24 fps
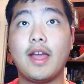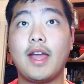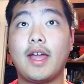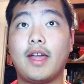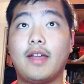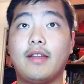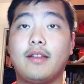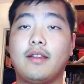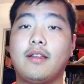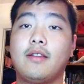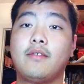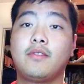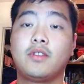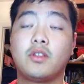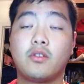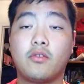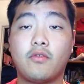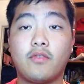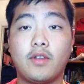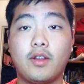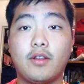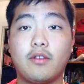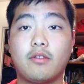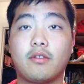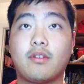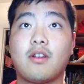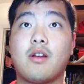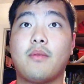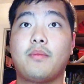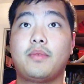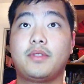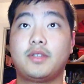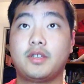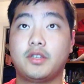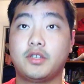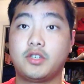and interference
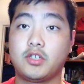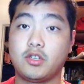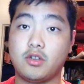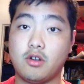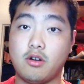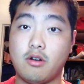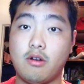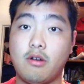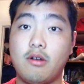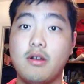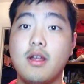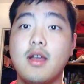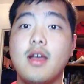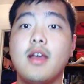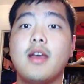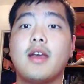competition are,